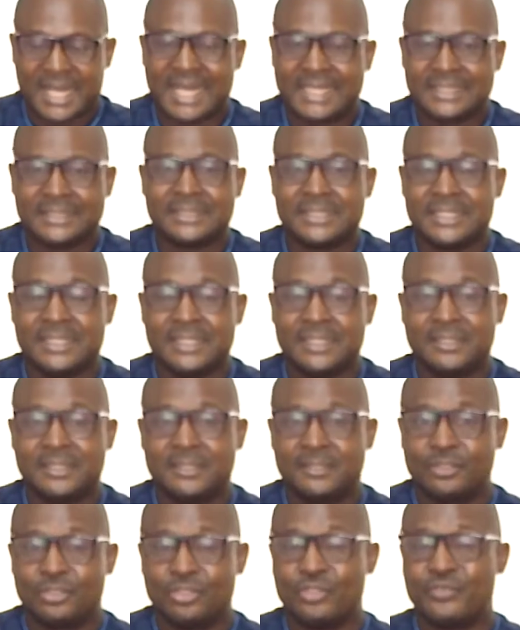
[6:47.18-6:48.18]
and uh,
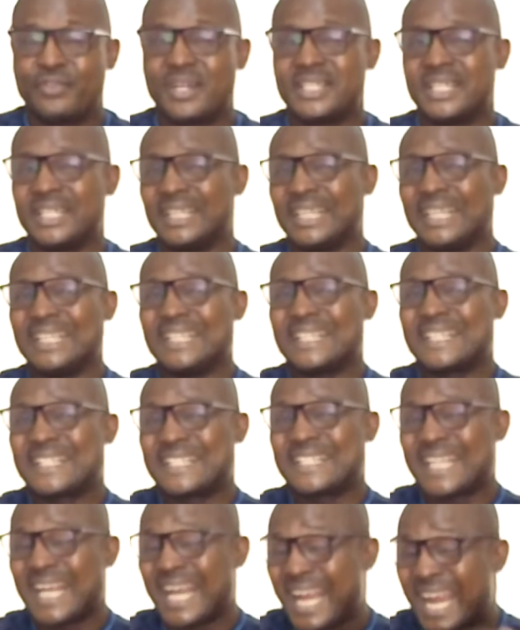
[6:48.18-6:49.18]
over the
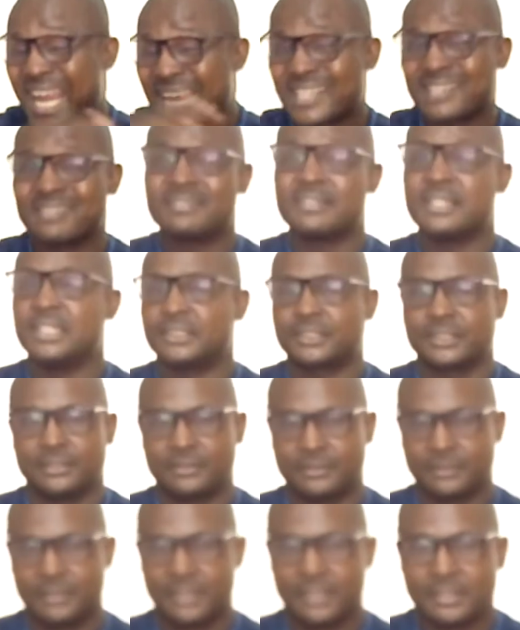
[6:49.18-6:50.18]
entire creation.
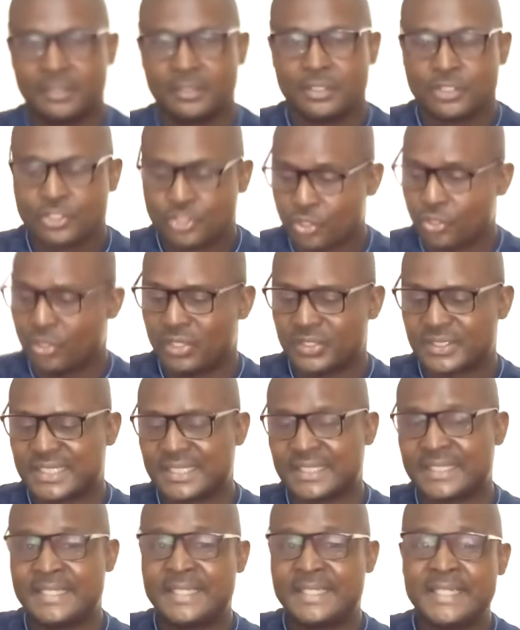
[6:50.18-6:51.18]
So
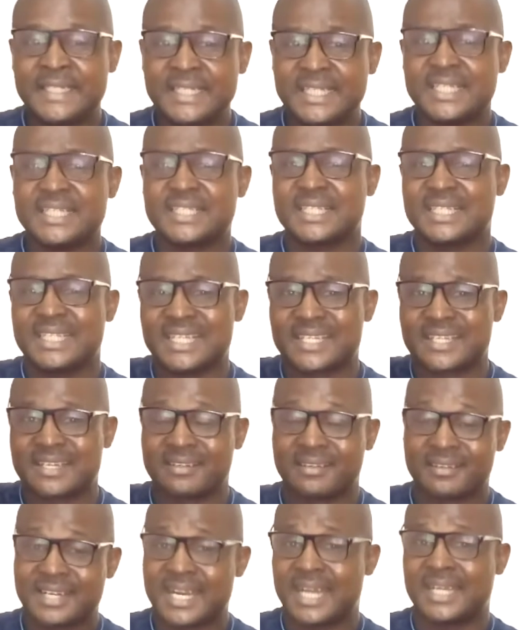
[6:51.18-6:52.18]
until this is
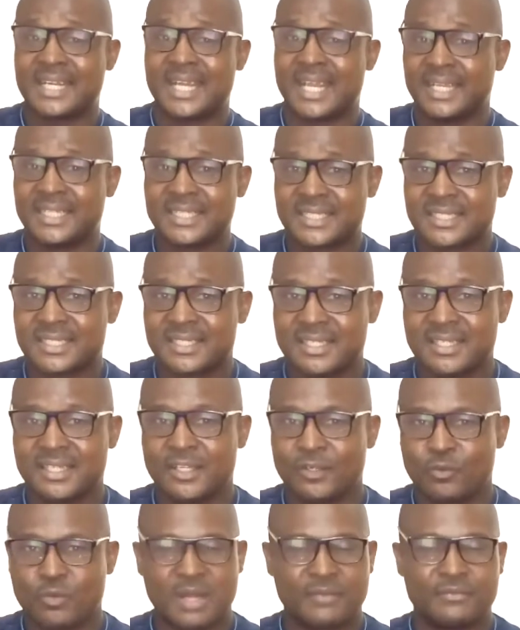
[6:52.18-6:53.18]
realized,
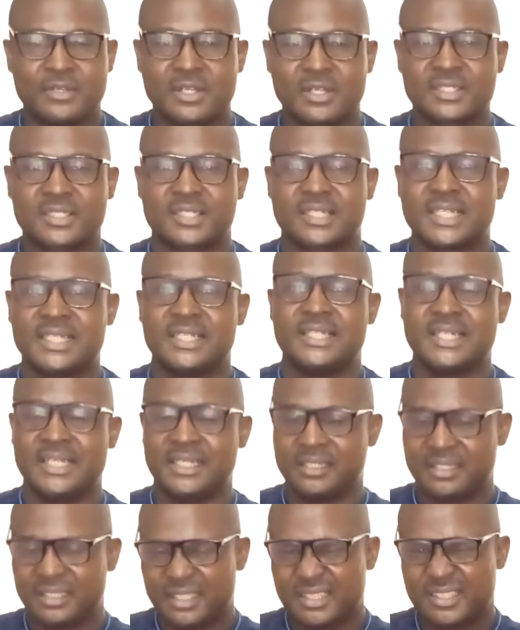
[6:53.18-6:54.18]
we have not seen the
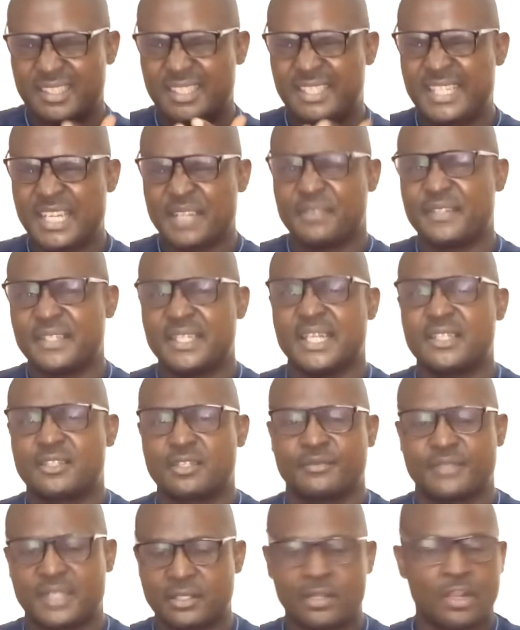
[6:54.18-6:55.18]
dividend
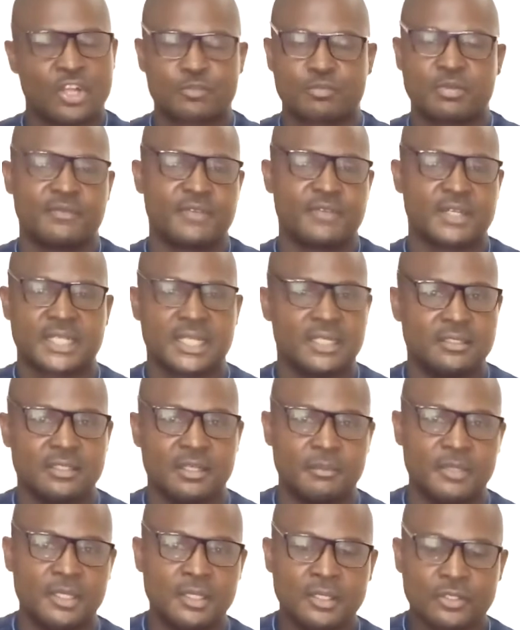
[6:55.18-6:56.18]
of the gospel of the
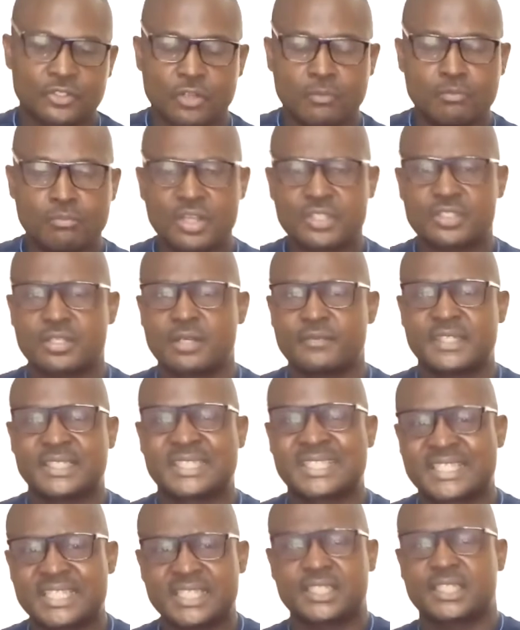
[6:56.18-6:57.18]
kingdom. So most of the
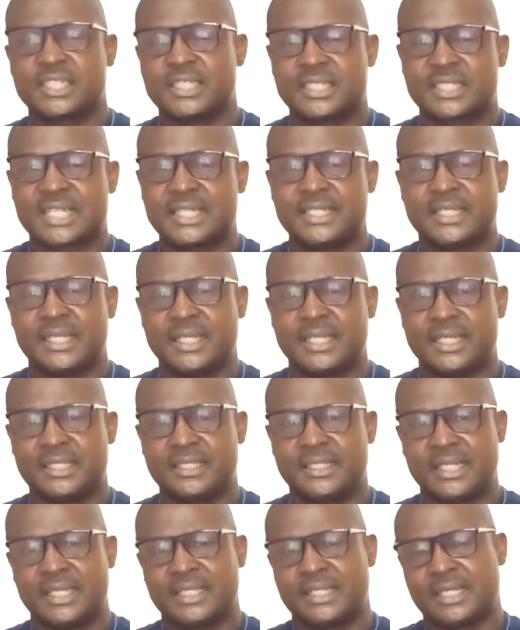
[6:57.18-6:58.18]
teachings and the,
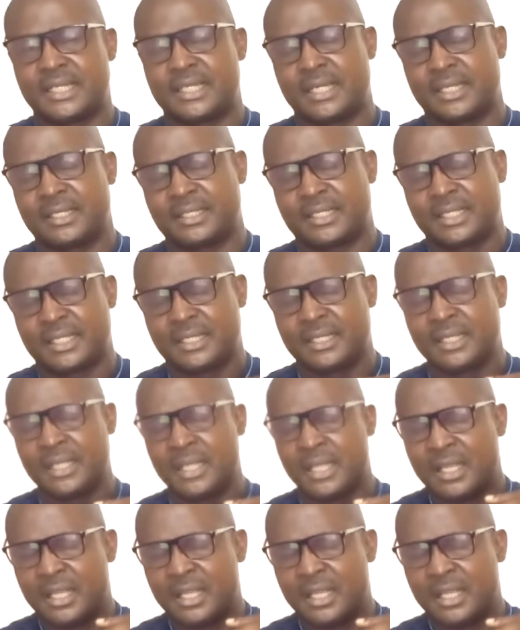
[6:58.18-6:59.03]
the, the, the, the